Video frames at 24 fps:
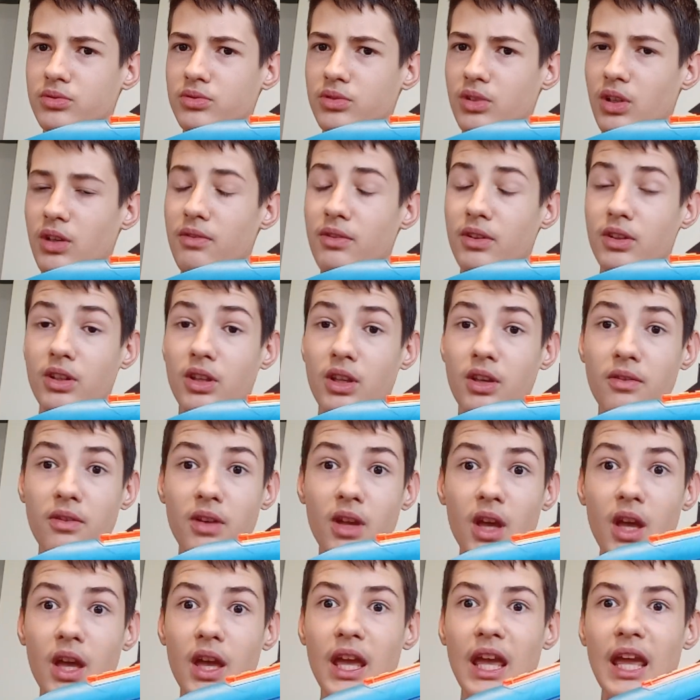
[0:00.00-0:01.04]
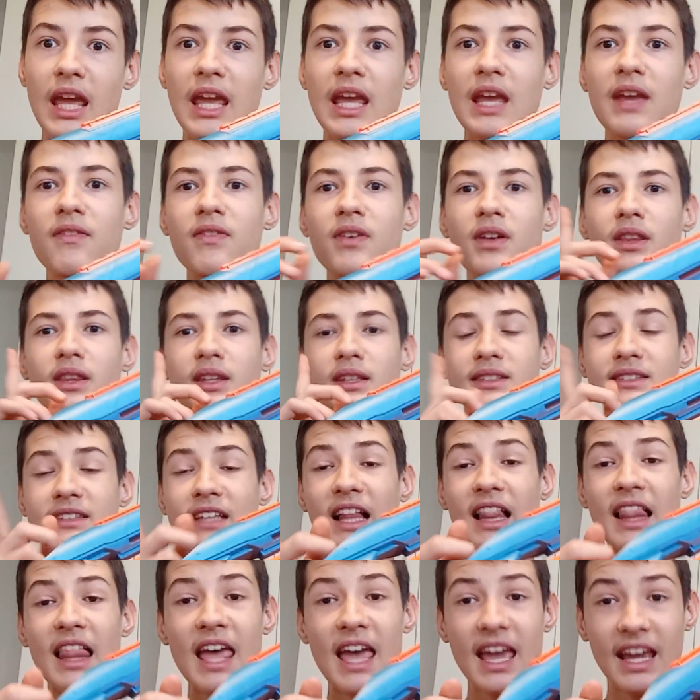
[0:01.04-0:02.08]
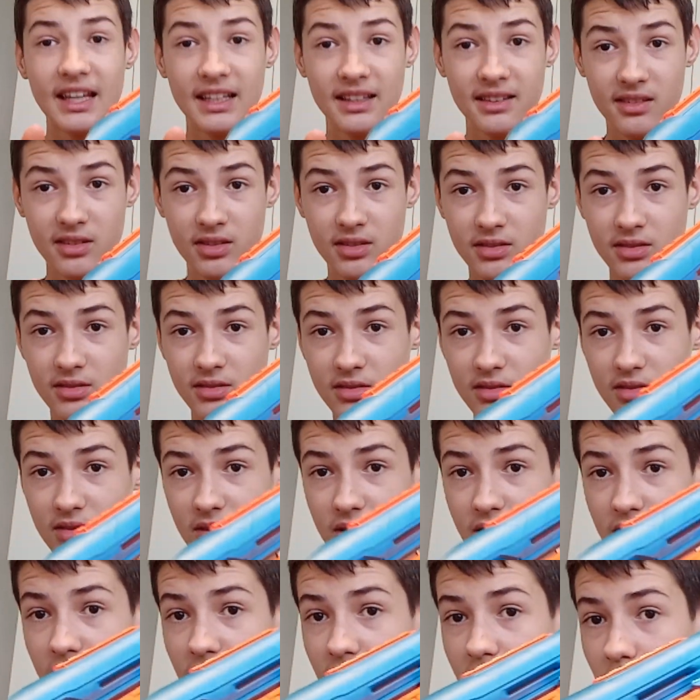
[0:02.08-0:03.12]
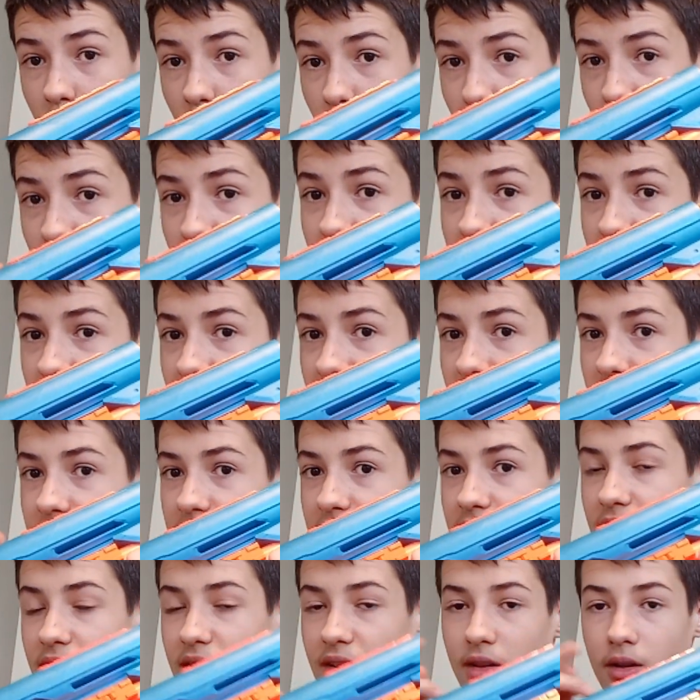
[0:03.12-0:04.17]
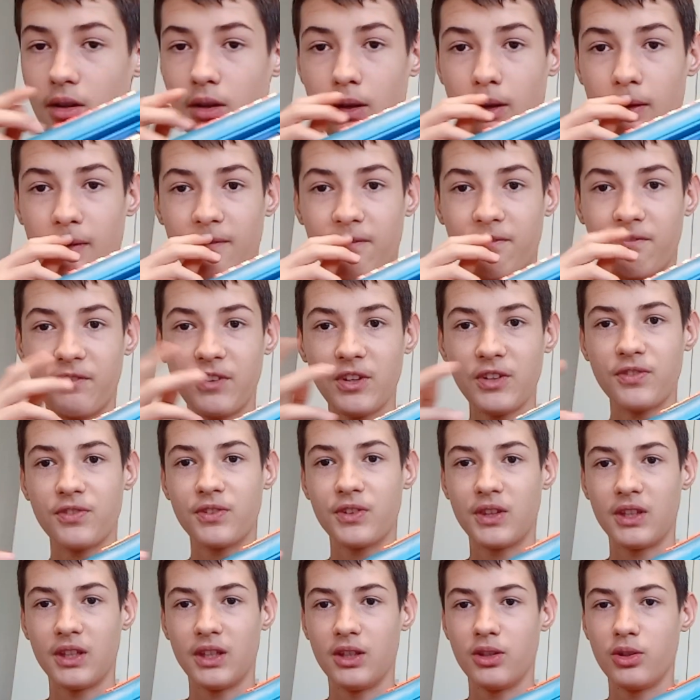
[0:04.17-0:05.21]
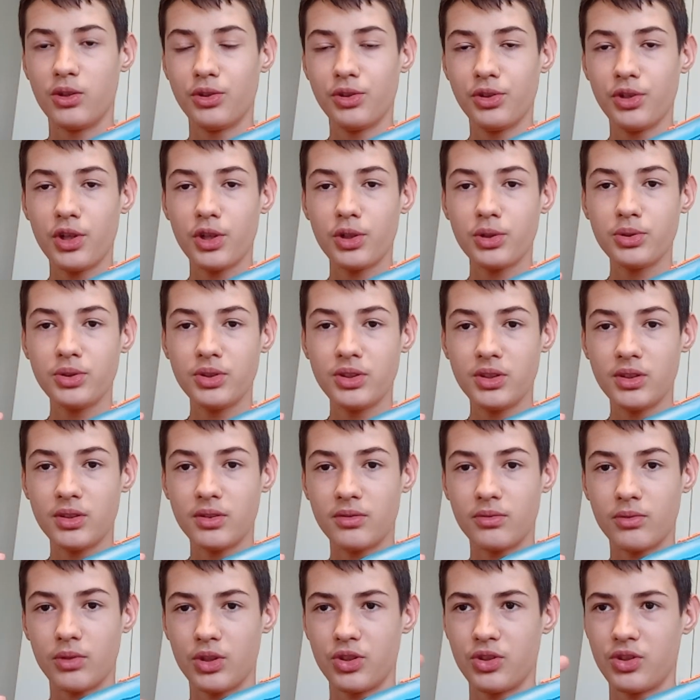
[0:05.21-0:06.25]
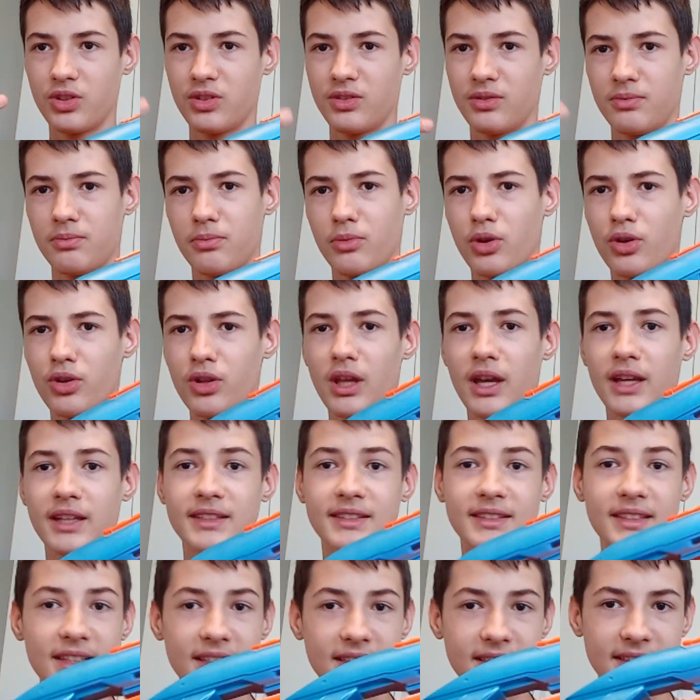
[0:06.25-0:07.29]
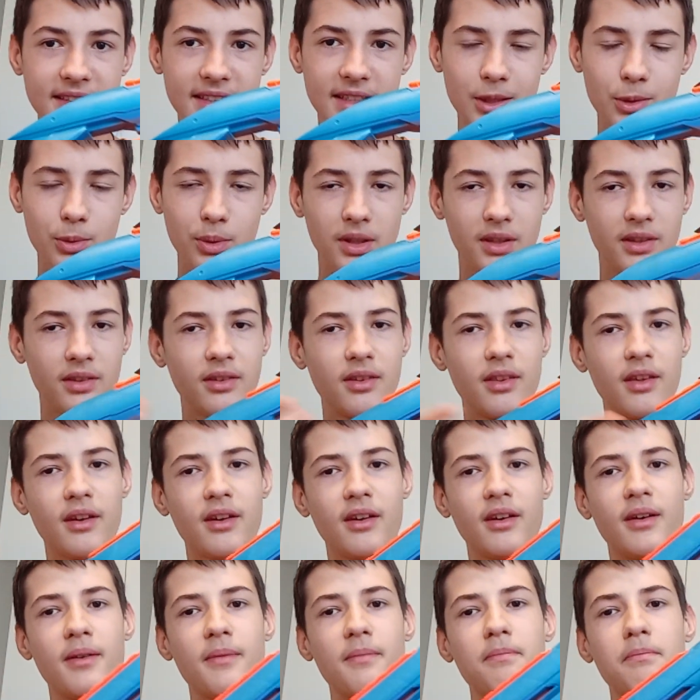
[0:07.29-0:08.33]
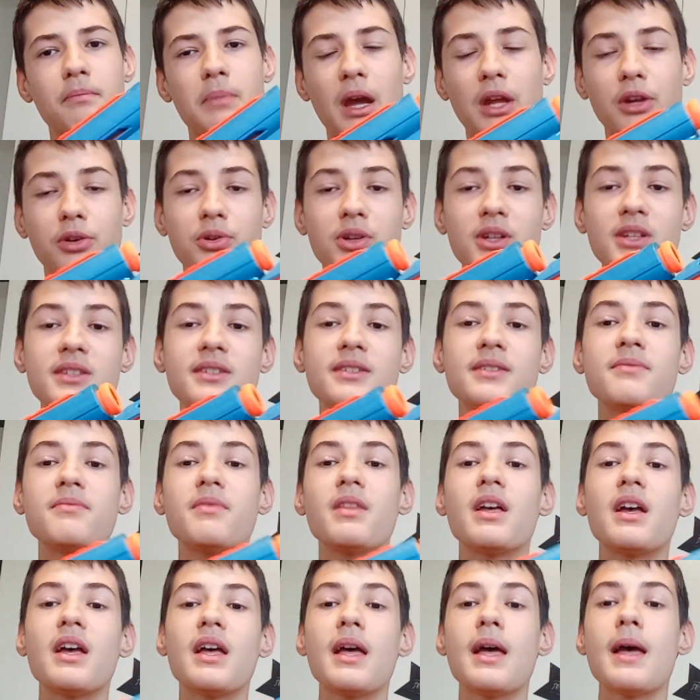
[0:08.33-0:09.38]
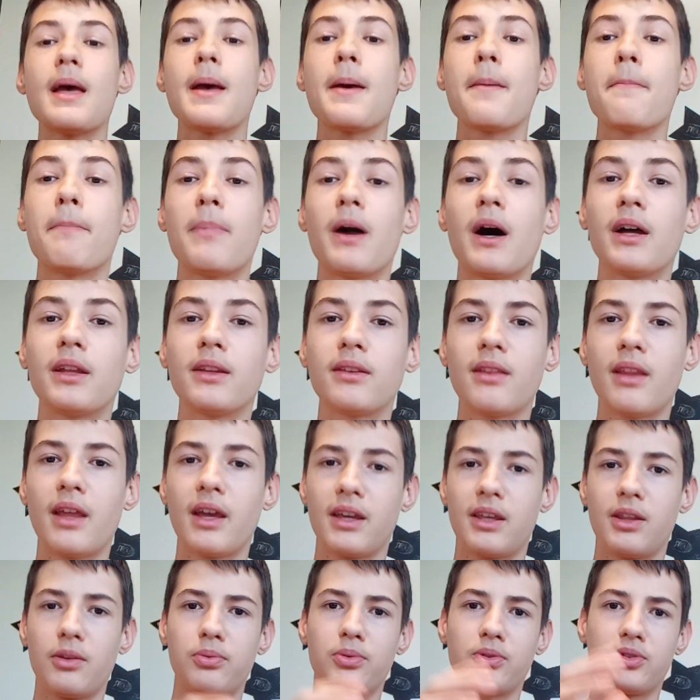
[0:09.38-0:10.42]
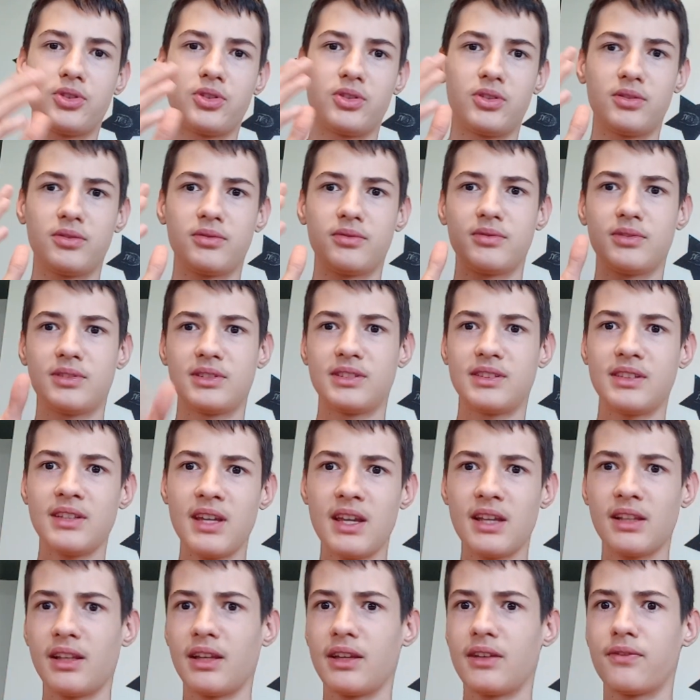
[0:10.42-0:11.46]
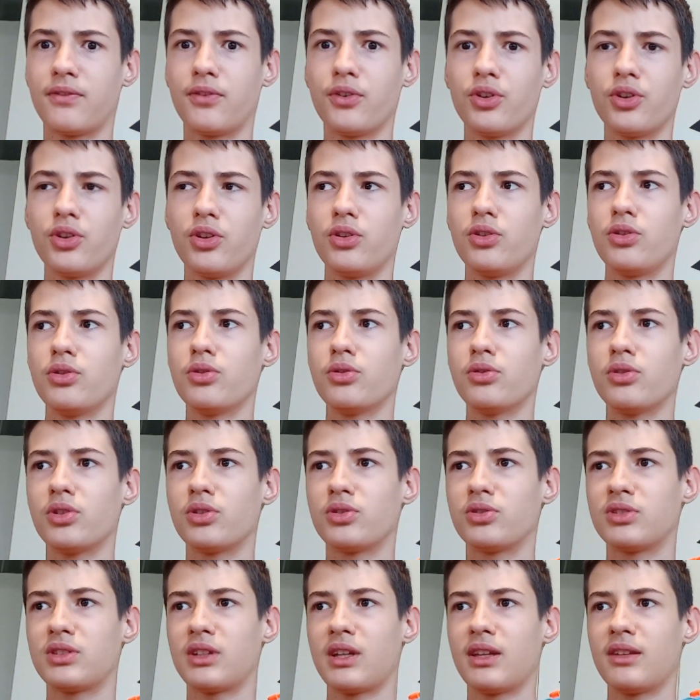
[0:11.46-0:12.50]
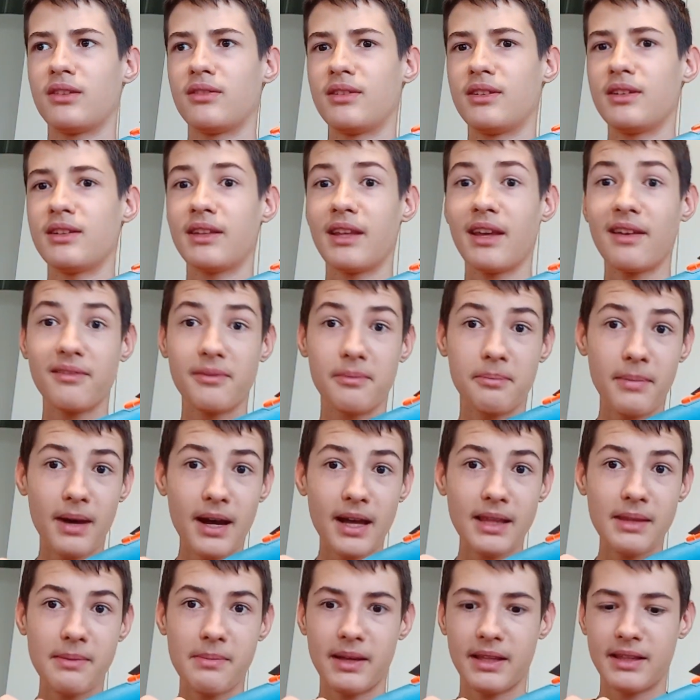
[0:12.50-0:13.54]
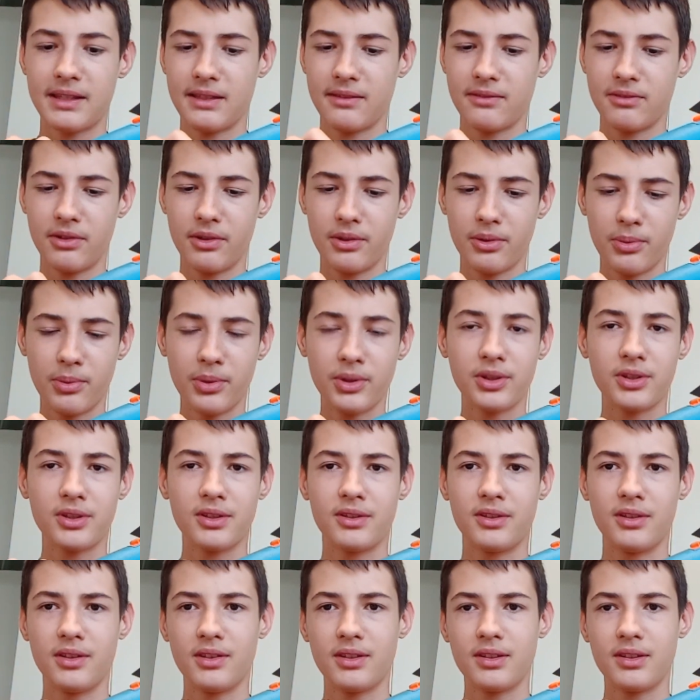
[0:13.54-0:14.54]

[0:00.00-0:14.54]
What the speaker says: Even the Select was like 50 euros, which is more like 60 with the batteries. But like it was on sale like 40 euros. I didn't have money, but I really wanted it,